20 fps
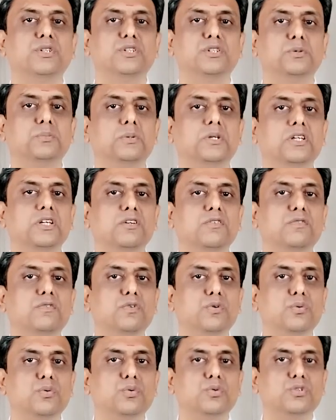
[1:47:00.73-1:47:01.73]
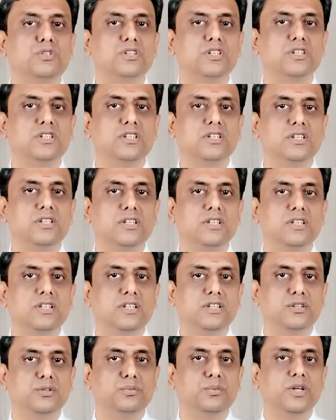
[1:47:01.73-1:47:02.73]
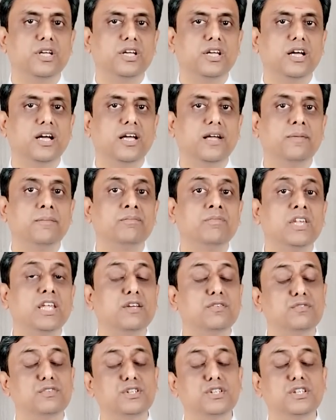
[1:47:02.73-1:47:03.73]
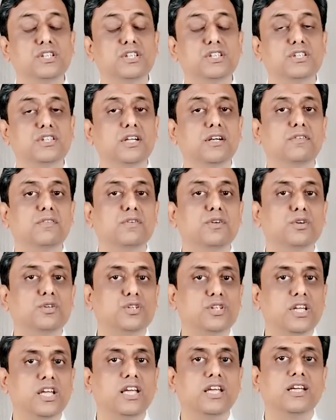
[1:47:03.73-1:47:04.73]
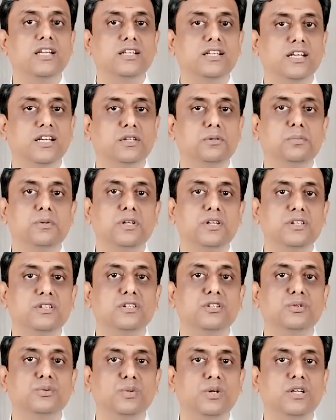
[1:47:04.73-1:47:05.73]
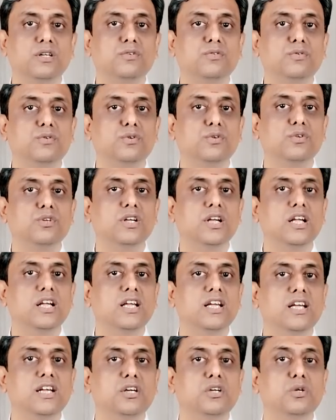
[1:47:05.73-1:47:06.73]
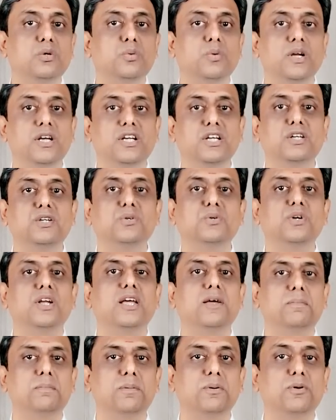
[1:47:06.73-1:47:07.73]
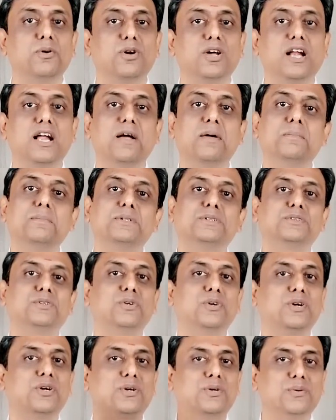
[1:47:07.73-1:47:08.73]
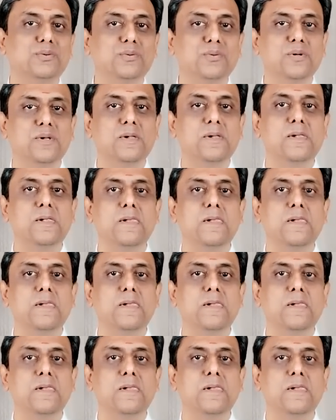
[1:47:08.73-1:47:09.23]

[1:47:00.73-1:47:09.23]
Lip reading: which has been infused is very high. If this itself you're saying the experience is wonderful, 22-day program is going to